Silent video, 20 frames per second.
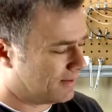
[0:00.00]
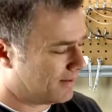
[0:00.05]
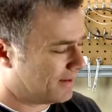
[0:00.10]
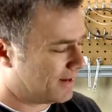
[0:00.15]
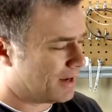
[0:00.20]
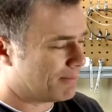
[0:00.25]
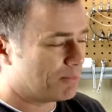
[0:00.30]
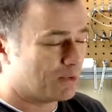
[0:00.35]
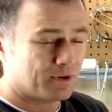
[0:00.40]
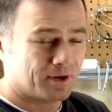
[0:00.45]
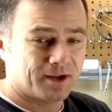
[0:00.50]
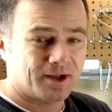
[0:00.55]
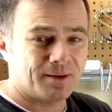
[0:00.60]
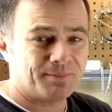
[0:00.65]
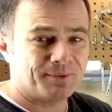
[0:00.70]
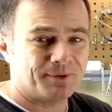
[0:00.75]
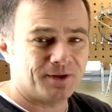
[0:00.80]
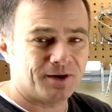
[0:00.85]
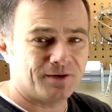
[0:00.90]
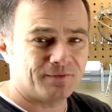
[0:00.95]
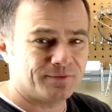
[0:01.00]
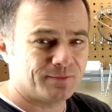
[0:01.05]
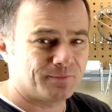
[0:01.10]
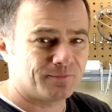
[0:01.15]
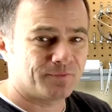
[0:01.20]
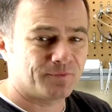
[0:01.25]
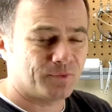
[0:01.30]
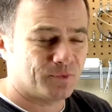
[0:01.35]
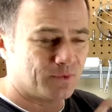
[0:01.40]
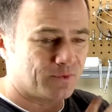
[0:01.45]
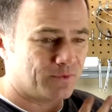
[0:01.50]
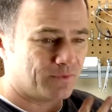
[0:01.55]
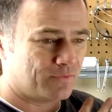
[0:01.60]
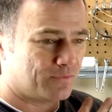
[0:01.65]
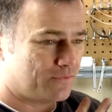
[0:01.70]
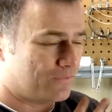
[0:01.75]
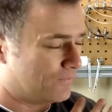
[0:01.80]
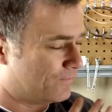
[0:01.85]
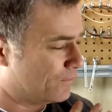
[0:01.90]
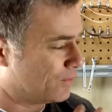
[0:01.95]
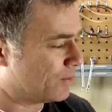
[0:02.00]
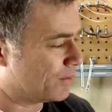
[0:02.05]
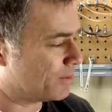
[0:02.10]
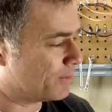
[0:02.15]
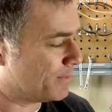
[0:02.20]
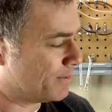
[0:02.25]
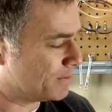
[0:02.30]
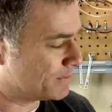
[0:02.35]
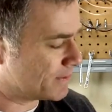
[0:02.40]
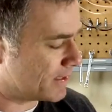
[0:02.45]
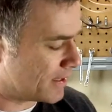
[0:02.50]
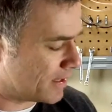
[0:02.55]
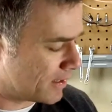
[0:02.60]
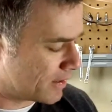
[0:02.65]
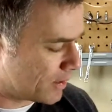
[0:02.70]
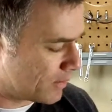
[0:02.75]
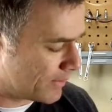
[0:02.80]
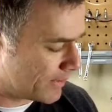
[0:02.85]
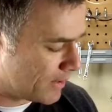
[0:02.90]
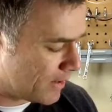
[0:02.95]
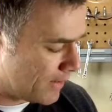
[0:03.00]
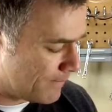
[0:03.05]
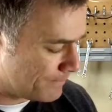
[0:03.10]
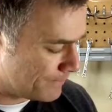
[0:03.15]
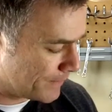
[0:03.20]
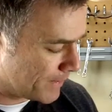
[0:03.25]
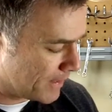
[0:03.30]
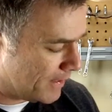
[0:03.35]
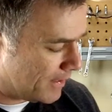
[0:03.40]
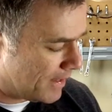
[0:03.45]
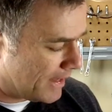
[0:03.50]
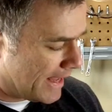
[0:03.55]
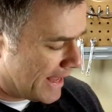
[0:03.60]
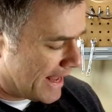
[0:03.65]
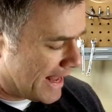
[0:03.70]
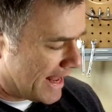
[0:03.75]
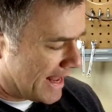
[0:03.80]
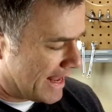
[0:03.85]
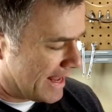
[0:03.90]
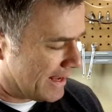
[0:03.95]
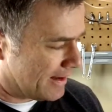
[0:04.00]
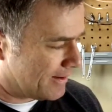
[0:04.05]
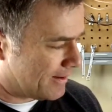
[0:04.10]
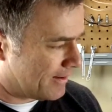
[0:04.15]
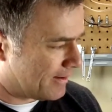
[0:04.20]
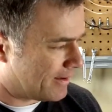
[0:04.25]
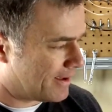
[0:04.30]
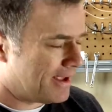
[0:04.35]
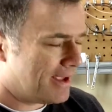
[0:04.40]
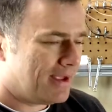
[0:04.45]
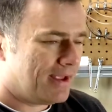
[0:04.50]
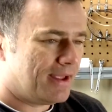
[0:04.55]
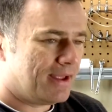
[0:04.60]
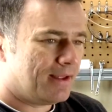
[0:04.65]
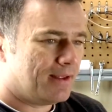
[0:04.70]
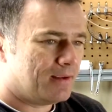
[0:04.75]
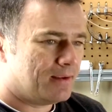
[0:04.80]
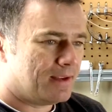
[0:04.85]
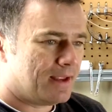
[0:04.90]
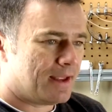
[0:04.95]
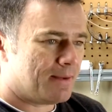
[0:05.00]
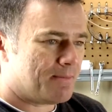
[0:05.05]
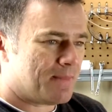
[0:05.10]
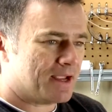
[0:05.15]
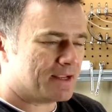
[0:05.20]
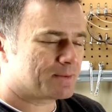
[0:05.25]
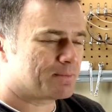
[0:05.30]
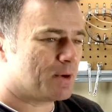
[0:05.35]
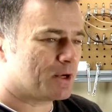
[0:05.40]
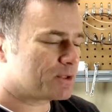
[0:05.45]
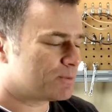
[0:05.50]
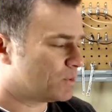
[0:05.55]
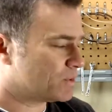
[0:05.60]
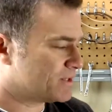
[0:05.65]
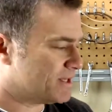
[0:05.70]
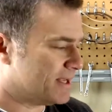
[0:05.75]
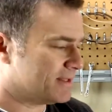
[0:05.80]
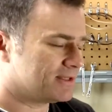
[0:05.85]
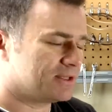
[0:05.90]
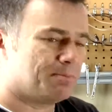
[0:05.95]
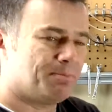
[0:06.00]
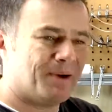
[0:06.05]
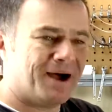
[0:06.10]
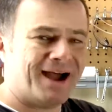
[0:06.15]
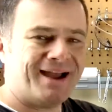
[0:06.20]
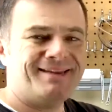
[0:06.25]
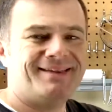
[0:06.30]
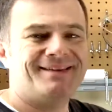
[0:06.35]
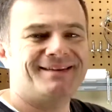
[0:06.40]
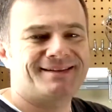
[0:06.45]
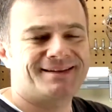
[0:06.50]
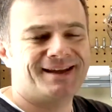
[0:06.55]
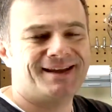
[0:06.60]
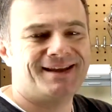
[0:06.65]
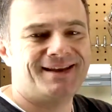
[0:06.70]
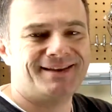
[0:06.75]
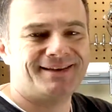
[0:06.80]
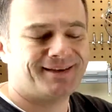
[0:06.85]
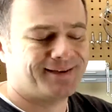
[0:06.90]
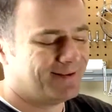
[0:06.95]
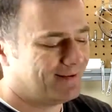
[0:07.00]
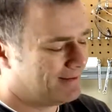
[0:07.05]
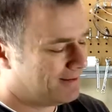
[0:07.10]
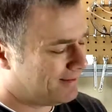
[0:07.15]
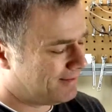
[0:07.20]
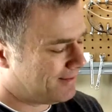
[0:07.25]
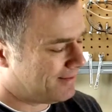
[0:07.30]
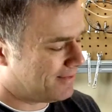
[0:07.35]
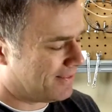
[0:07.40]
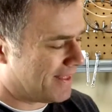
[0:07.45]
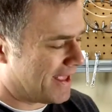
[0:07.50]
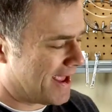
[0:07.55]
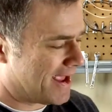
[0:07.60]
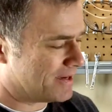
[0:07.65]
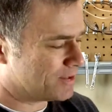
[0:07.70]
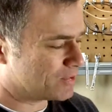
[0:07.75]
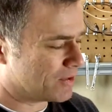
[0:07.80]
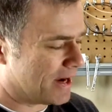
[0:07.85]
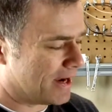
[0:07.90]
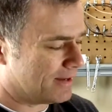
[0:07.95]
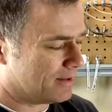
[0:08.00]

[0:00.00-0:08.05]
And I bought a couple of them for the few other builds that I got going on, and it makes much more sense to buy this kit than